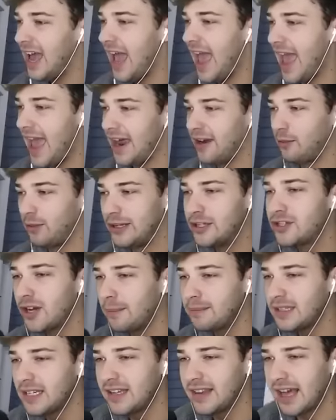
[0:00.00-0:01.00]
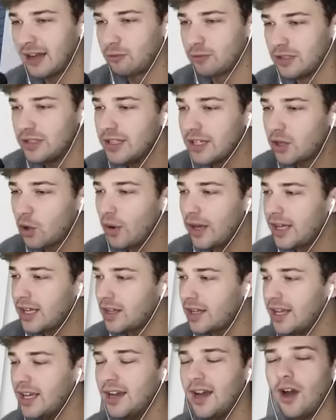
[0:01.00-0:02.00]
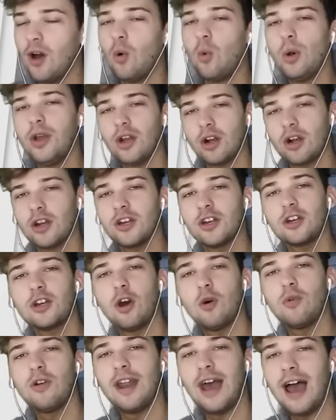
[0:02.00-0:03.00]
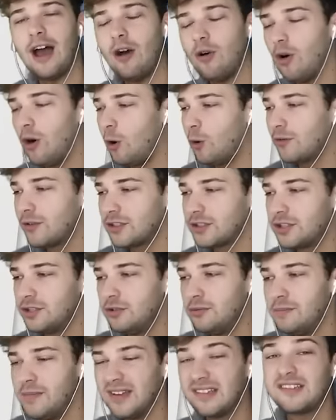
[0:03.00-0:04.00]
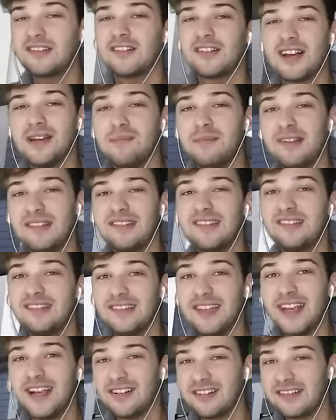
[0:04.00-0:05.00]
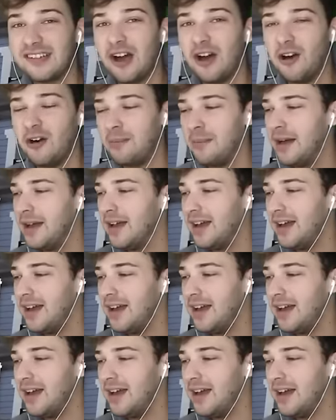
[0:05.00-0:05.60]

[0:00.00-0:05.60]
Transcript: and we jumped into that really quickly. We are gonna go now over to Mr. and Mrs. Digger's home.